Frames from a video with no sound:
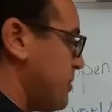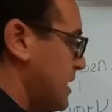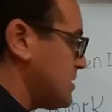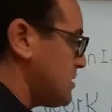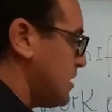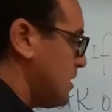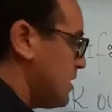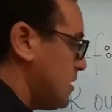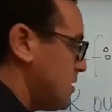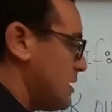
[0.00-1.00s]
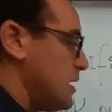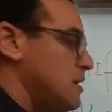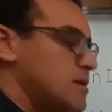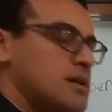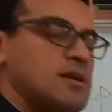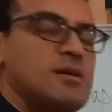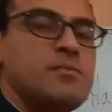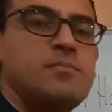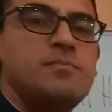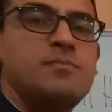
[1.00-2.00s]
plus the
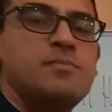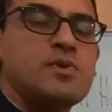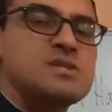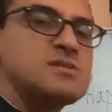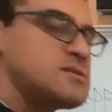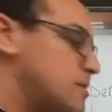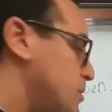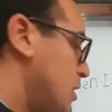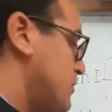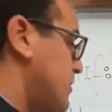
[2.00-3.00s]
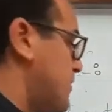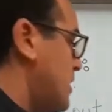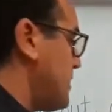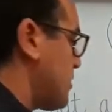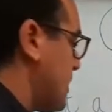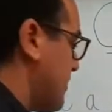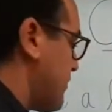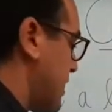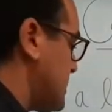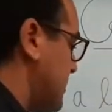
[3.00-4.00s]
present simple of the verb. Here we have
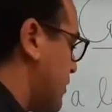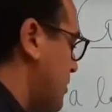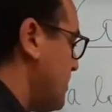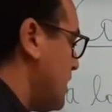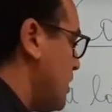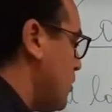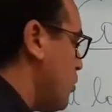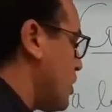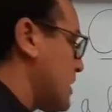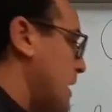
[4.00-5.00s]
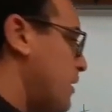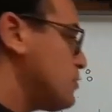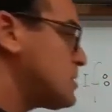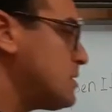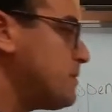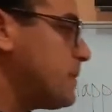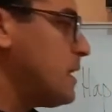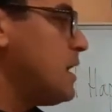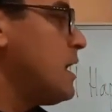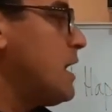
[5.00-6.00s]
a phrasal verb, work out.
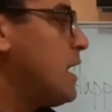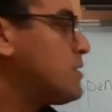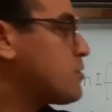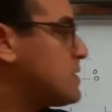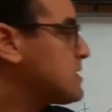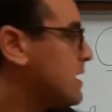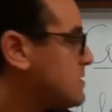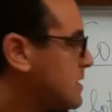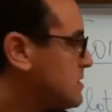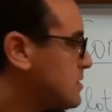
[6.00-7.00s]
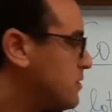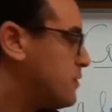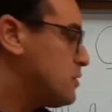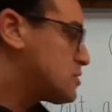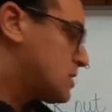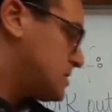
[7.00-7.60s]
The result is in the future